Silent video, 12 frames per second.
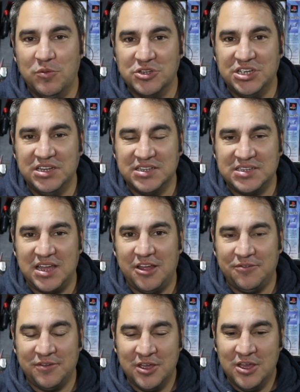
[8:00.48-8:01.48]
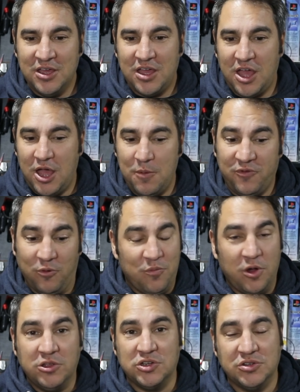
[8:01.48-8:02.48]
machine itself um, from
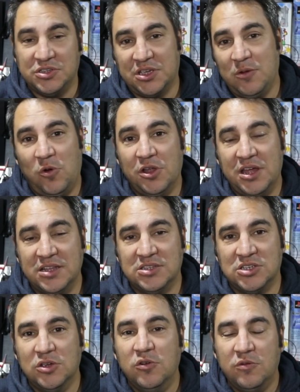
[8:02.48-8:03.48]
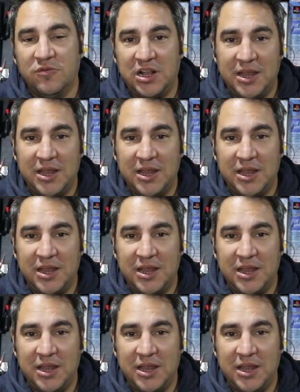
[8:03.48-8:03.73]
both Short Circuit 1 and 2,